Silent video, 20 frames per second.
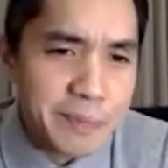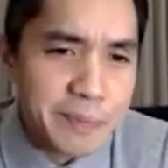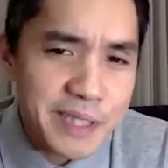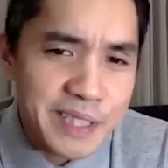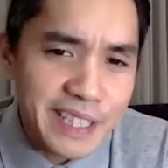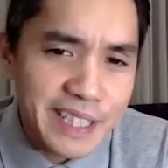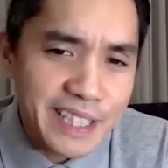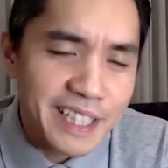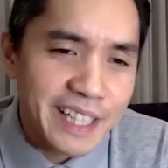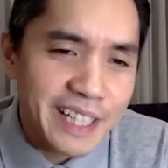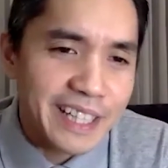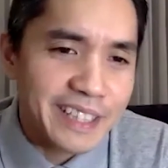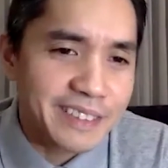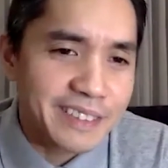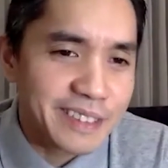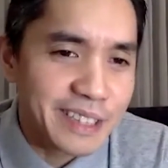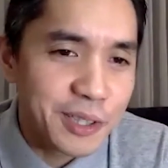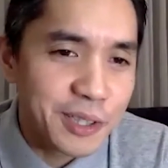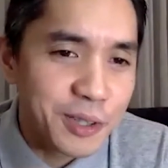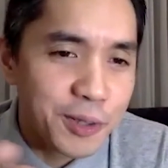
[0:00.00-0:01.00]
Dina.
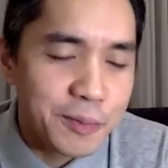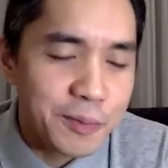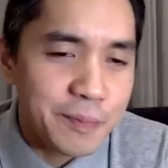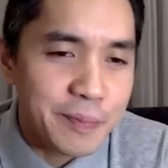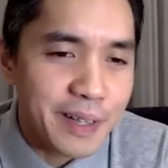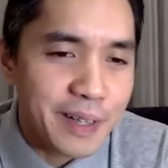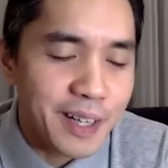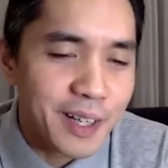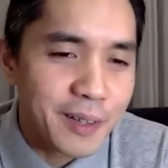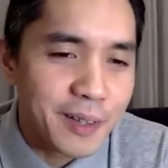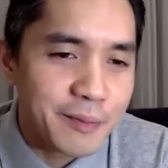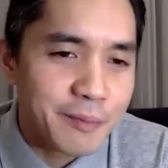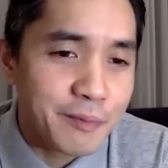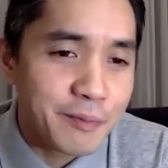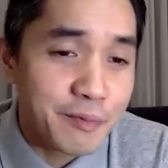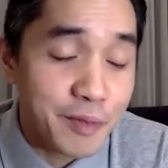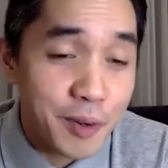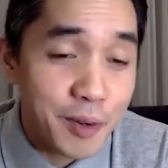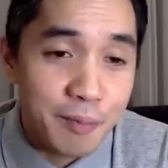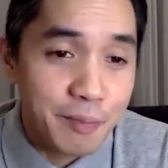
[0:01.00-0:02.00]
And
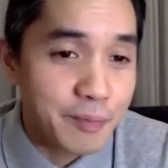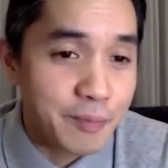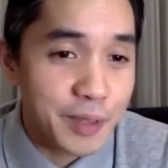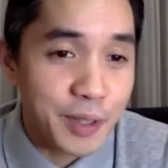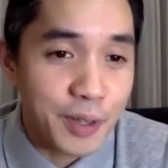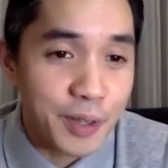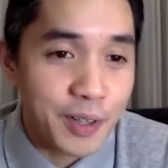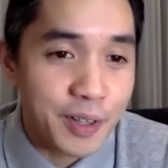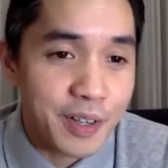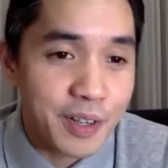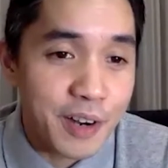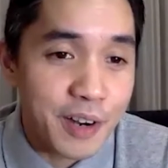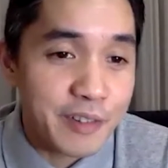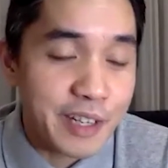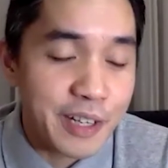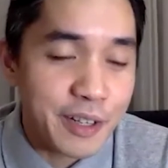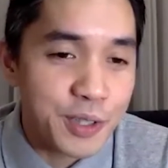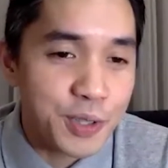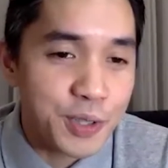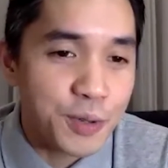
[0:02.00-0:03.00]
from your
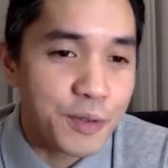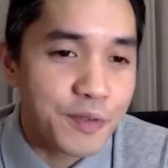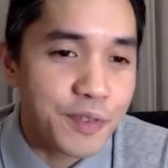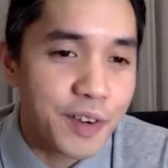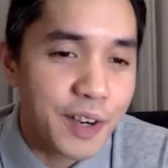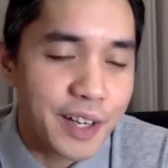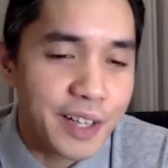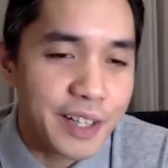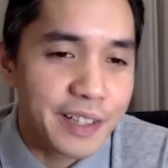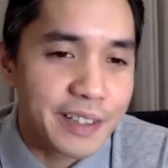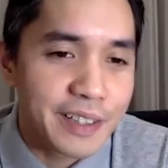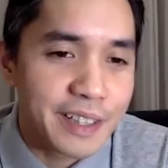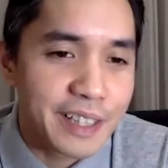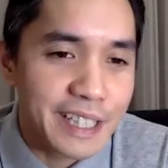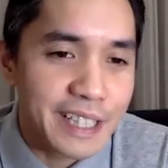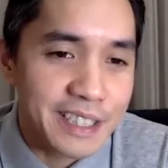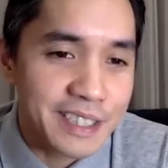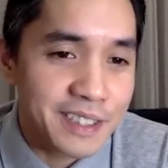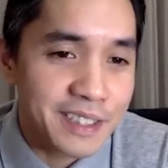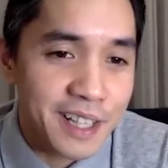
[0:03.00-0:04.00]
career so far,
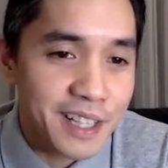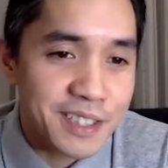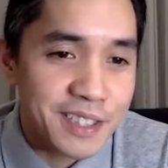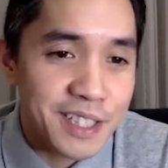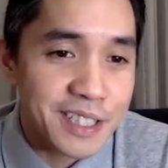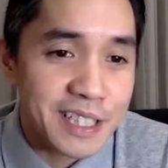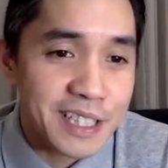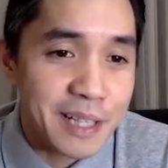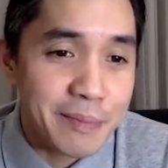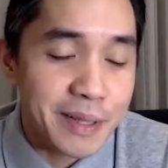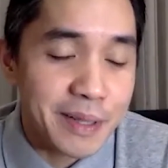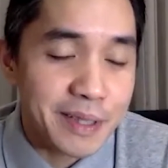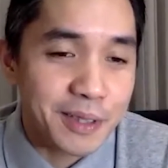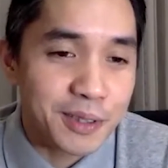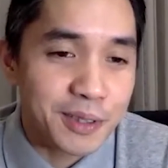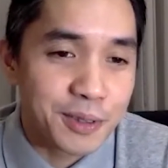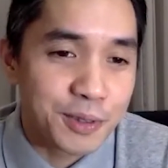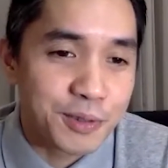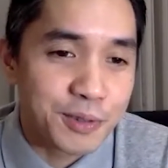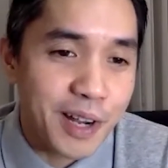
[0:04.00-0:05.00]
it's not just
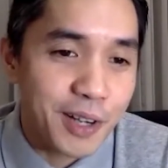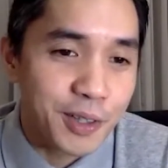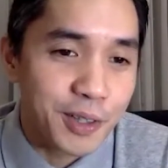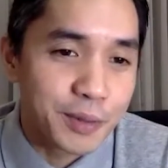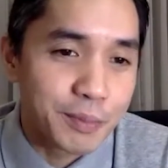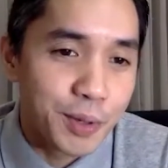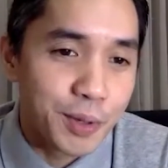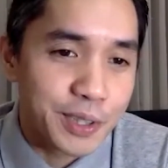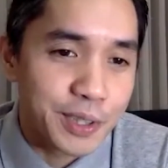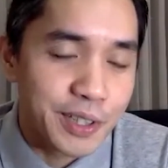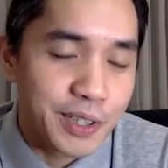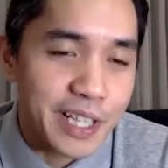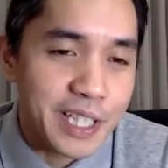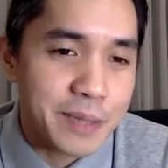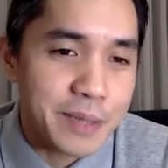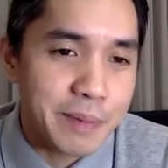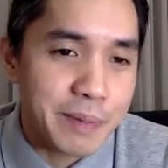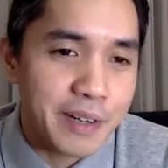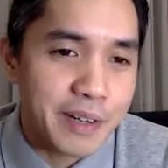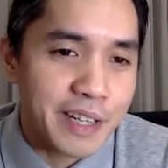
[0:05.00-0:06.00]
limited to Dragon Boat. Your
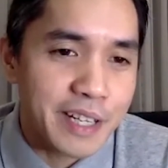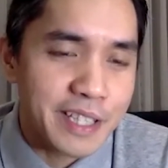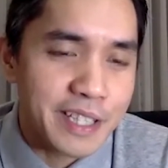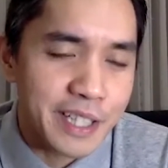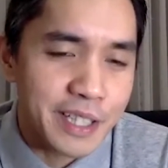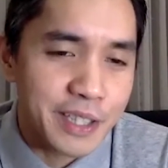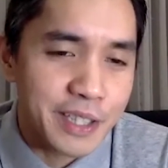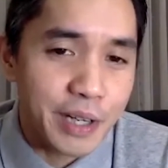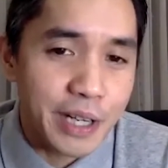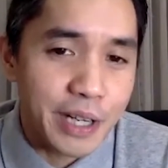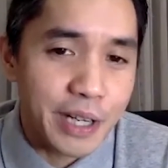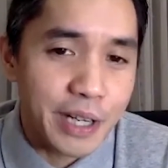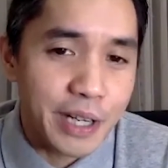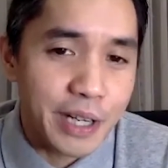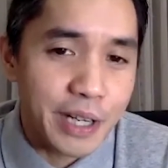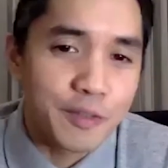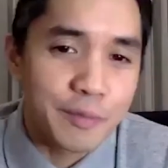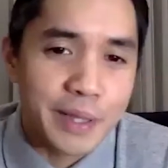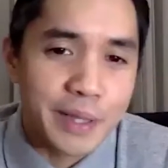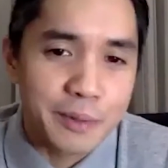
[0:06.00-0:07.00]
experience and your
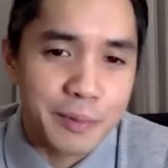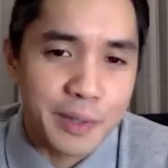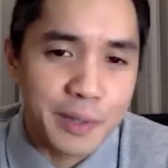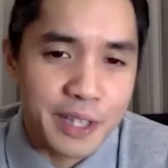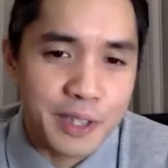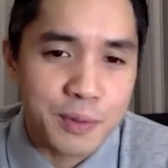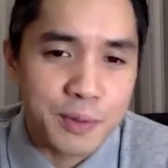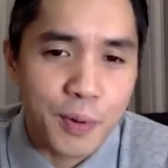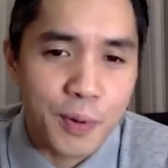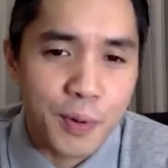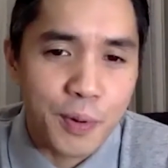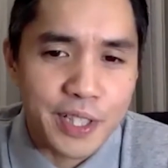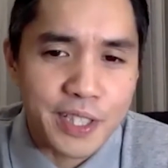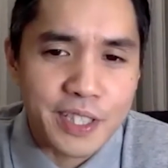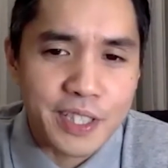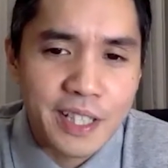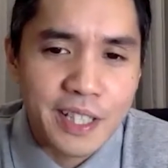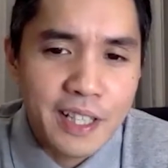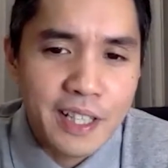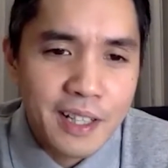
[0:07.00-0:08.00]
involvement with
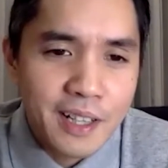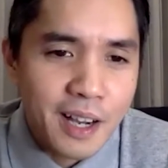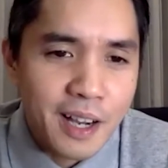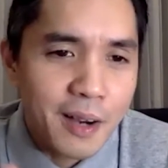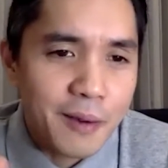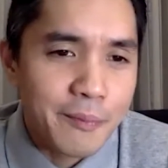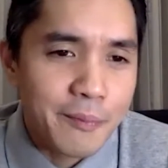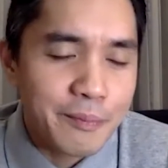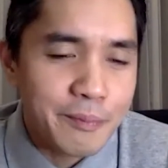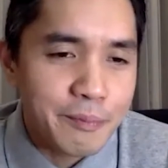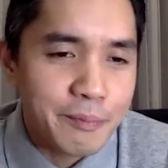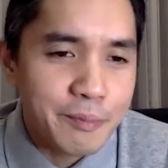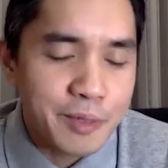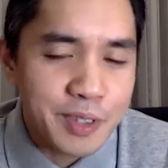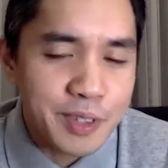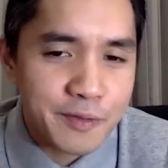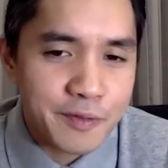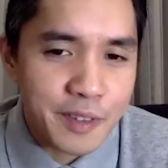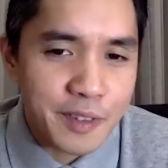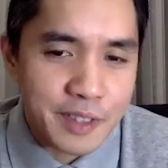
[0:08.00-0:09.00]
sports.
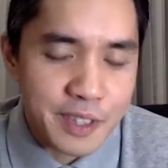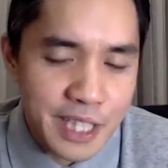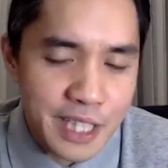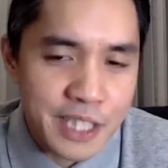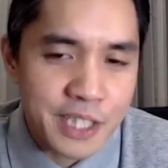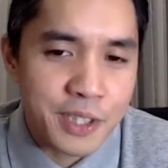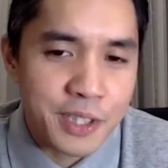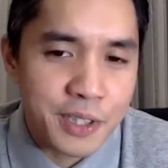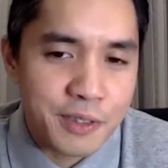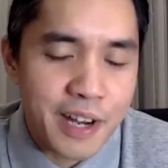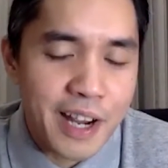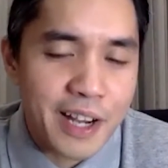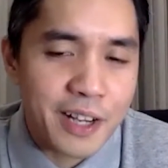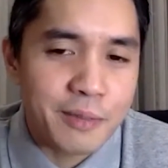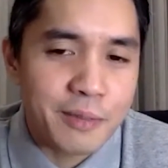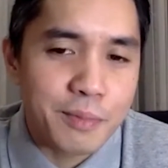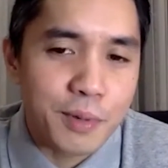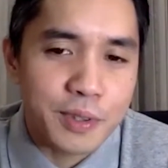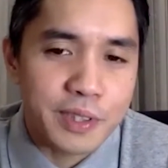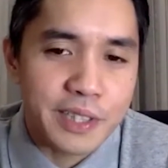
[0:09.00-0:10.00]
Since your
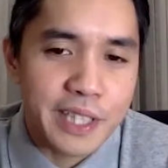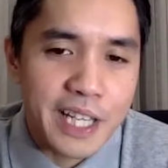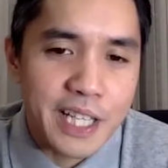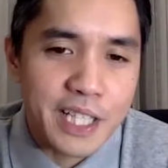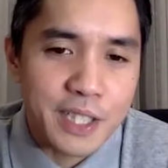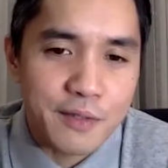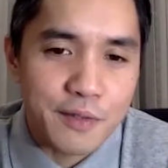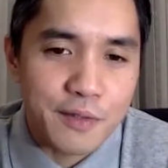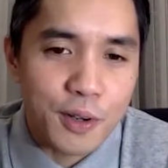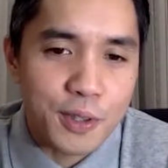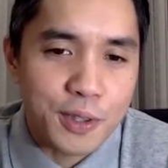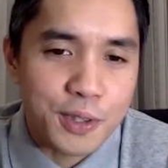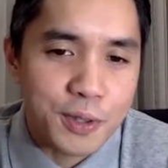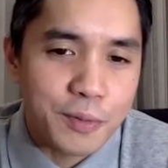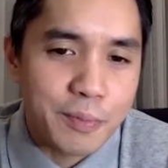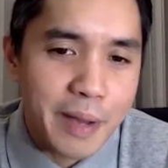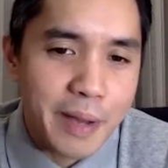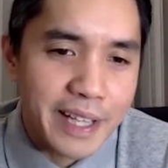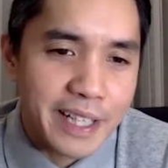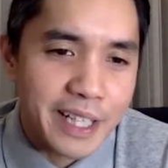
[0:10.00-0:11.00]
Dragon Boat days, you've
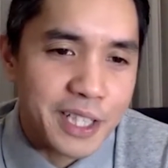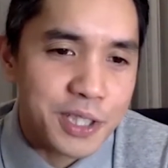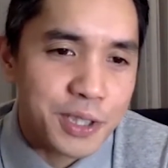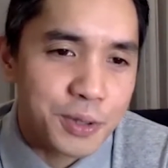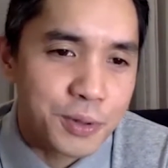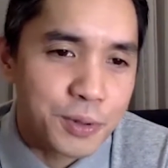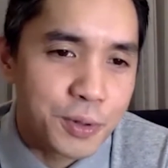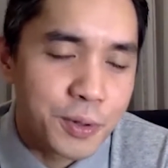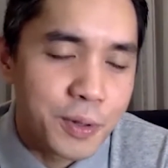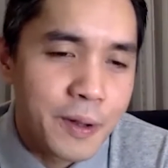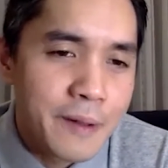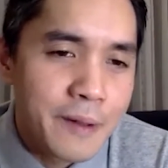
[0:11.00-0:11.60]
also managed to